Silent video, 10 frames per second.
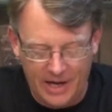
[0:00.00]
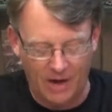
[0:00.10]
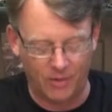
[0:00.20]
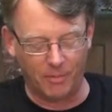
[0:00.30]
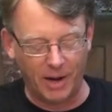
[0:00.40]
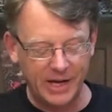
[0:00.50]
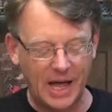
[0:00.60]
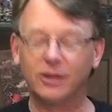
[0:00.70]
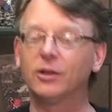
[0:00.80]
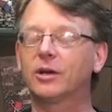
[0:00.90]
Now, it might
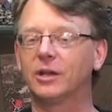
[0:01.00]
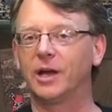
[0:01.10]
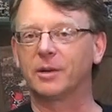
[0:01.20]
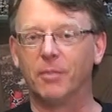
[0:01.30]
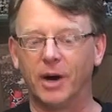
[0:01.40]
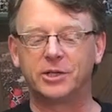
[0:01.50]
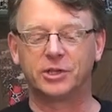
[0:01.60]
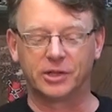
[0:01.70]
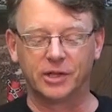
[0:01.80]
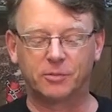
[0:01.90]
not look like
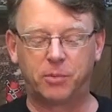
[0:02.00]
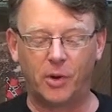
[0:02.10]
much at this